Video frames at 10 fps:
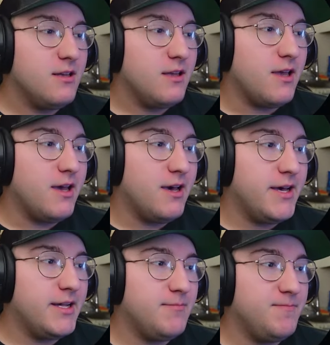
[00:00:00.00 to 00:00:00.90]

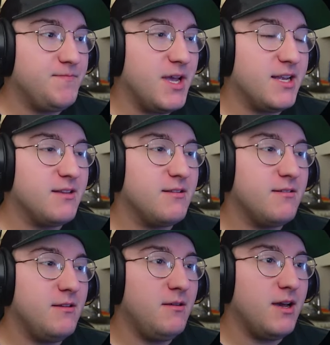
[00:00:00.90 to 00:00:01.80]
and
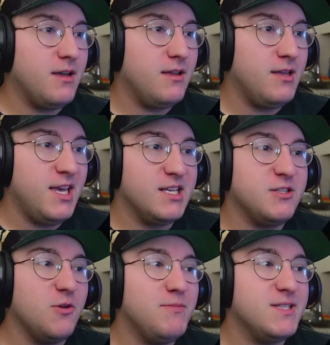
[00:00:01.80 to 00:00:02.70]
he has
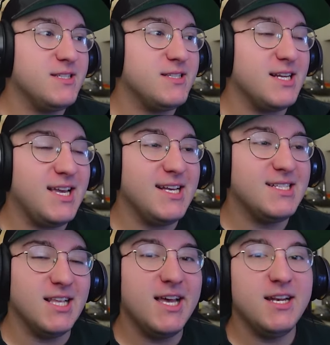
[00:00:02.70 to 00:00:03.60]
no business in King's
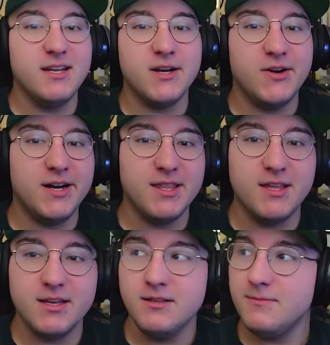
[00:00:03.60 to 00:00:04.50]
Landing or anything.